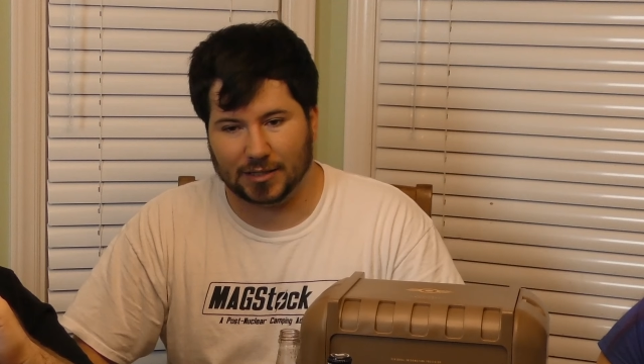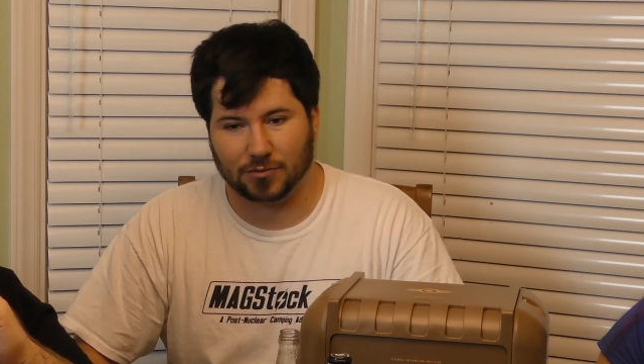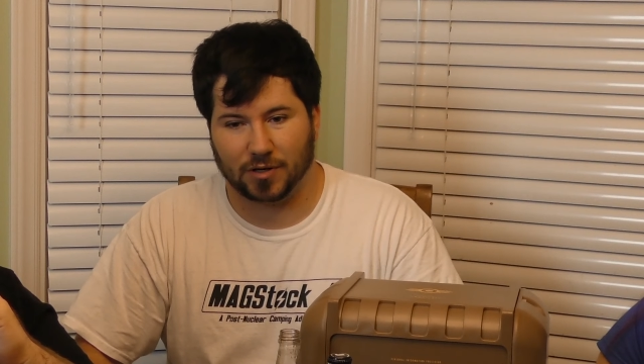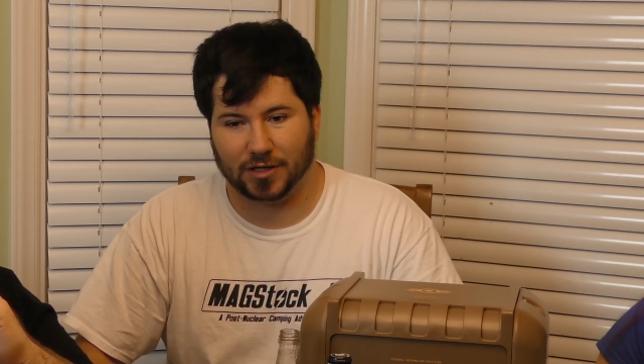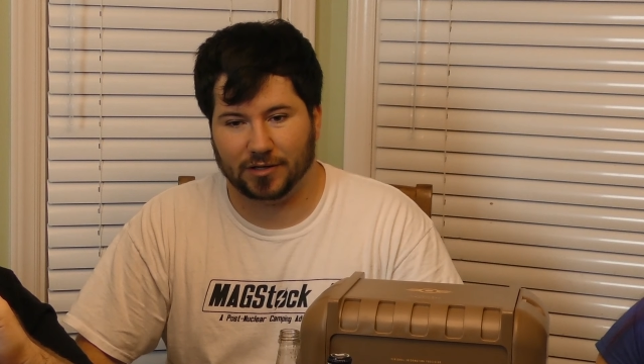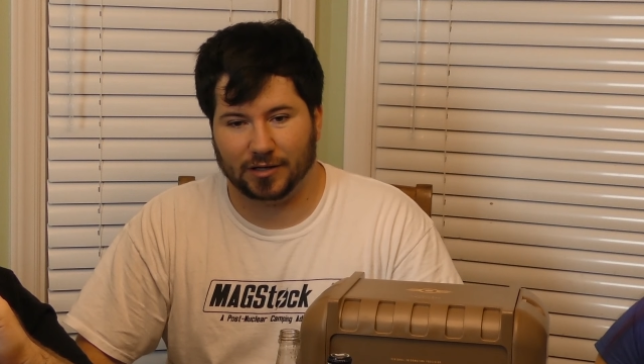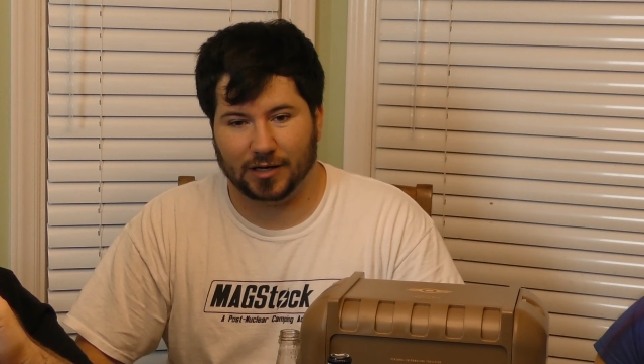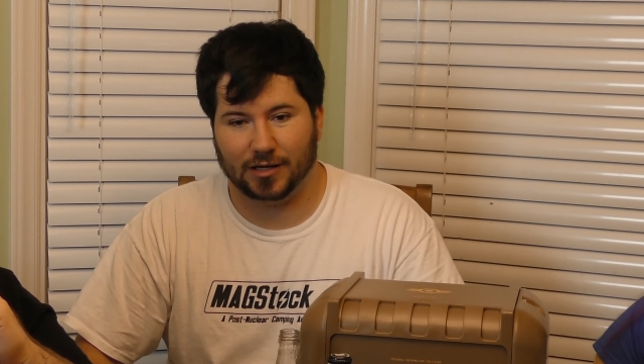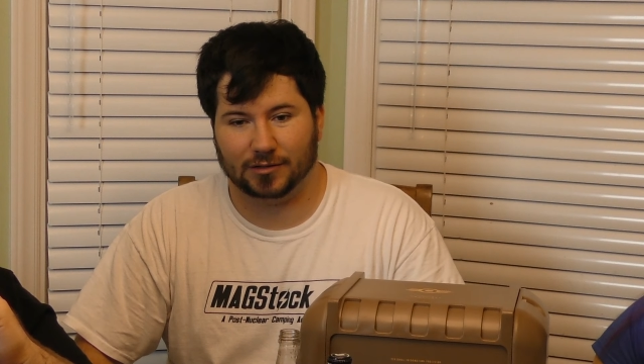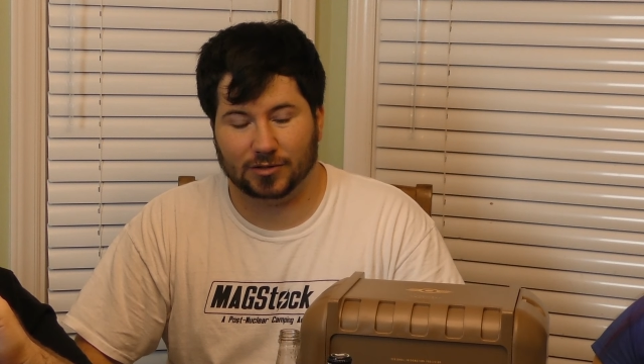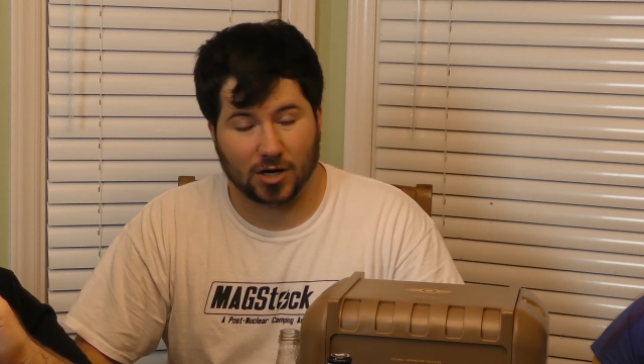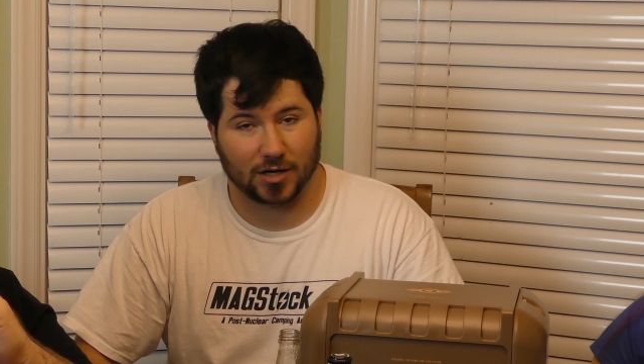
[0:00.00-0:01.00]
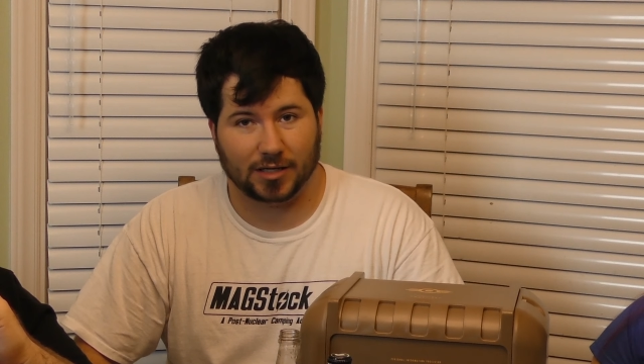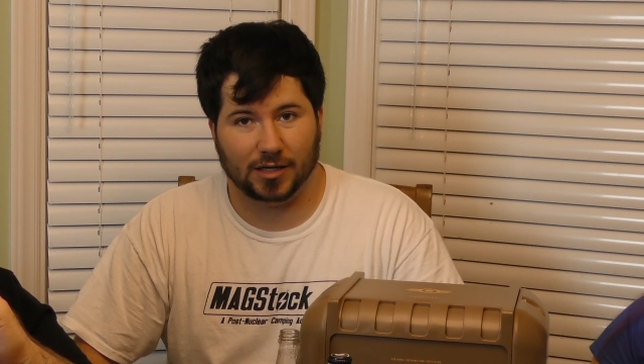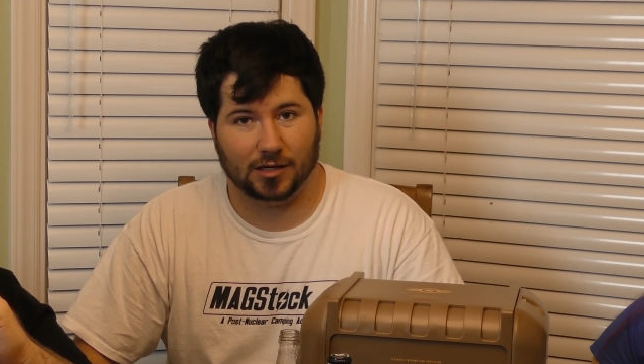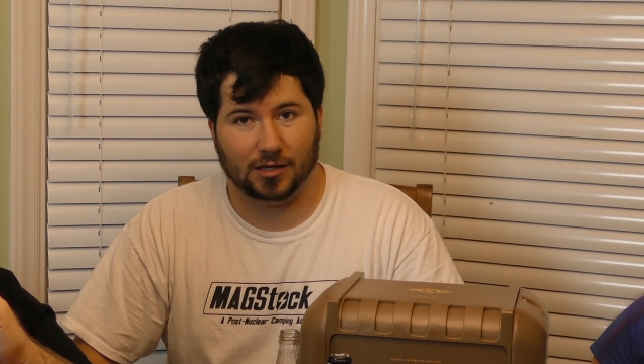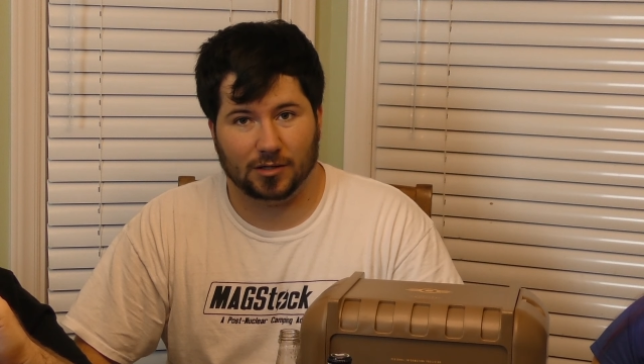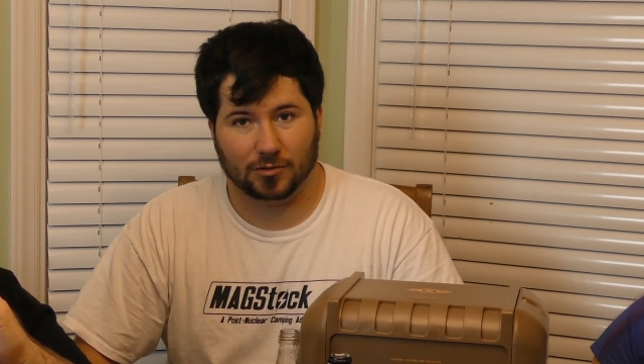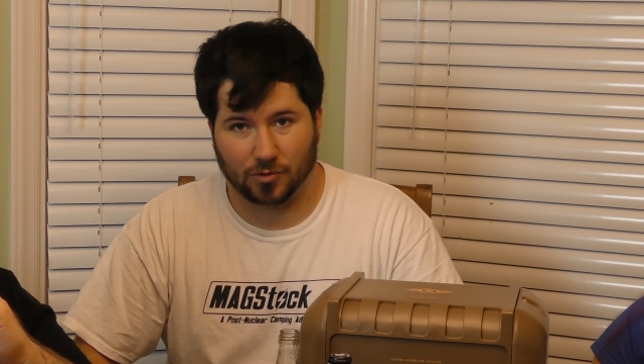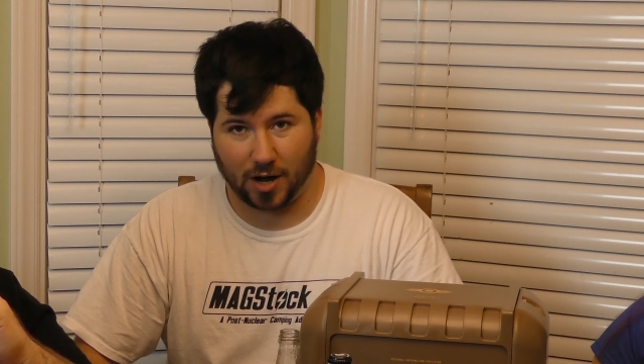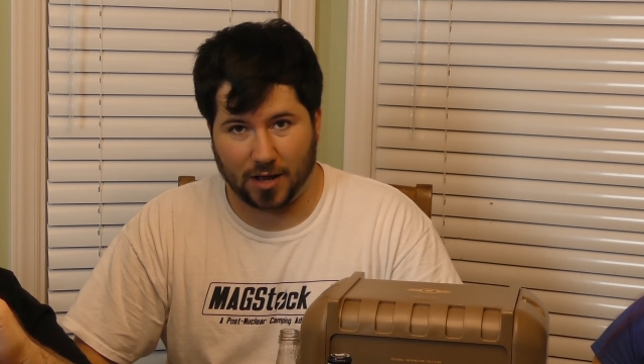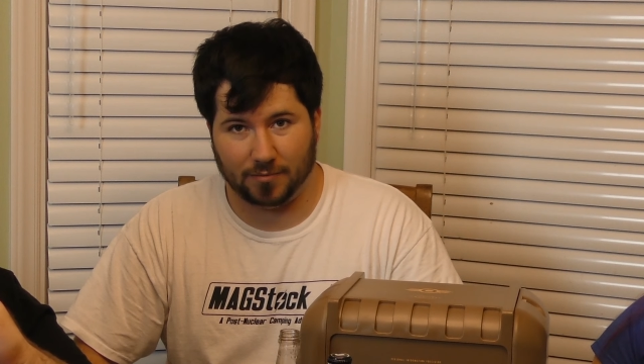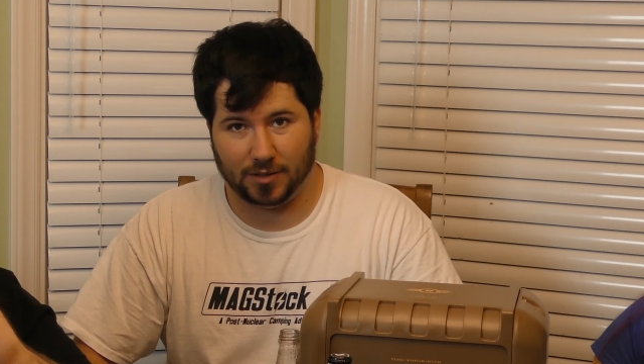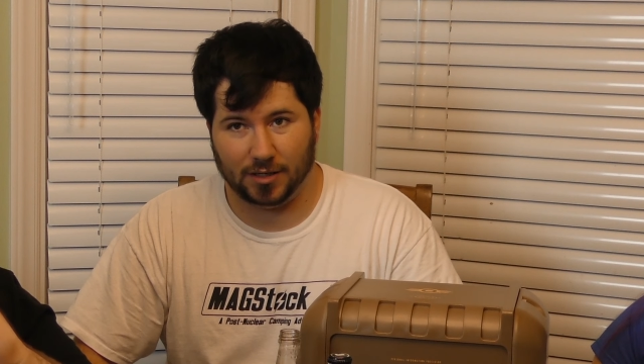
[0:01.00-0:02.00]
so. that's where you can get turkey,
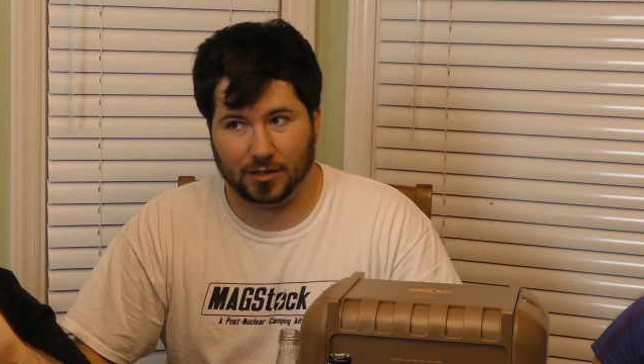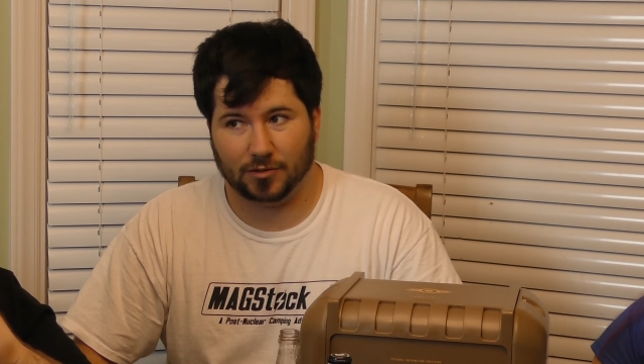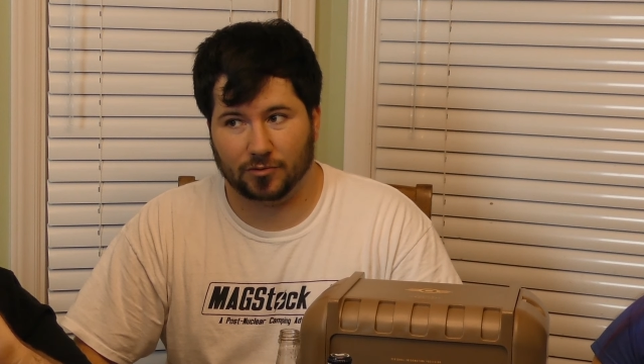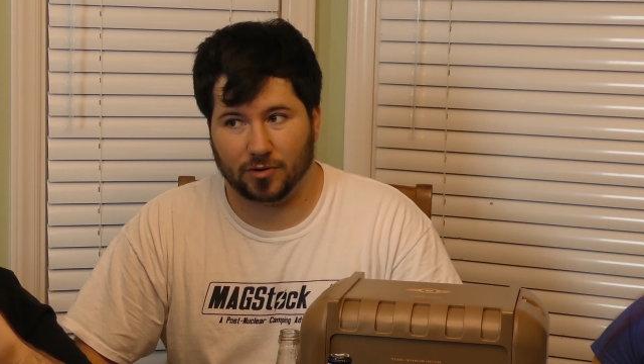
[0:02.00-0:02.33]
gravy,